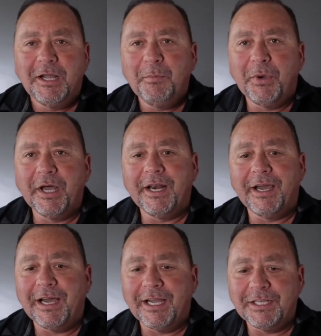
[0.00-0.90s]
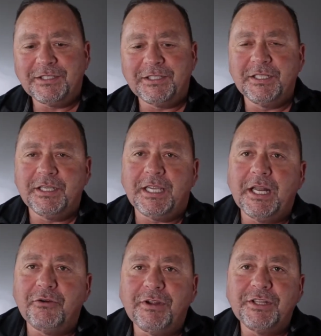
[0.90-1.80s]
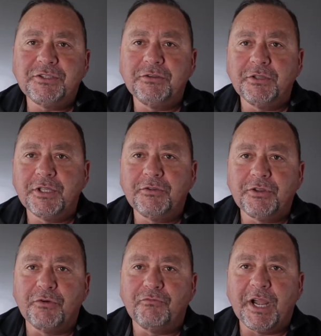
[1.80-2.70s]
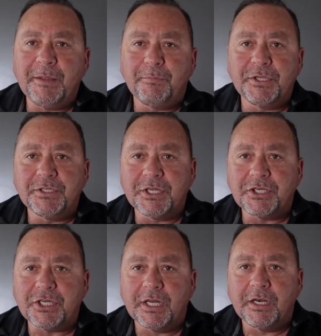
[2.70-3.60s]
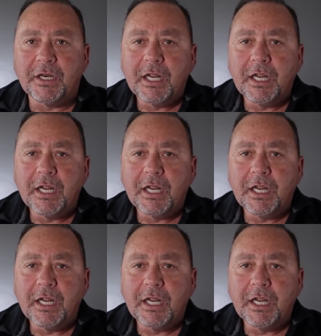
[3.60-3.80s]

but to get her into the right position.